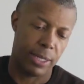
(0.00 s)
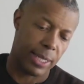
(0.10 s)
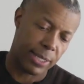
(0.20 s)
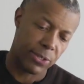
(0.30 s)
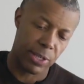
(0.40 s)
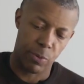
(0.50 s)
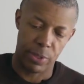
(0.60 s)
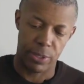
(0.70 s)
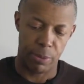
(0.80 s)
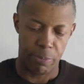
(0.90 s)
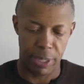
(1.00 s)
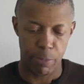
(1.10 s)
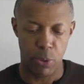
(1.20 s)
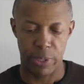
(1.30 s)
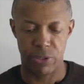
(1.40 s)
like I said, one of the
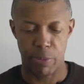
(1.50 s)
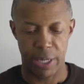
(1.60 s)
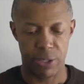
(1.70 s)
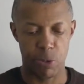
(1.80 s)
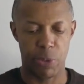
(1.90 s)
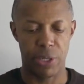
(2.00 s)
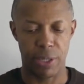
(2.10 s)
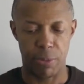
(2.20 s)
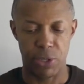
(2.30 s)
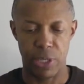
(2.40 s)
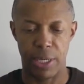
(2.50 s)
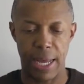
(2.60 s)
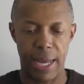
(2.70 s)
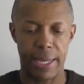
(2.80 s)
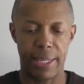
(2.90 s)
big points about this particular
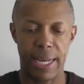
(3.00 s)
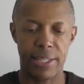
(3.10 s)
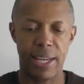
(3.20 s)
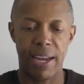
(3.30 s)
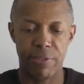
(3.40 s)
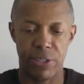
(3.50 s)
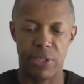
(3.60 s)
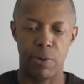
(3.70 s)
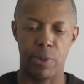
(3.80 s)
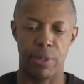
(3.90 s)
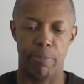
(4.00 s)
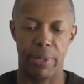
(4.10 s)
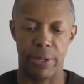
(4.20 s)
machine, I'd have to say one of the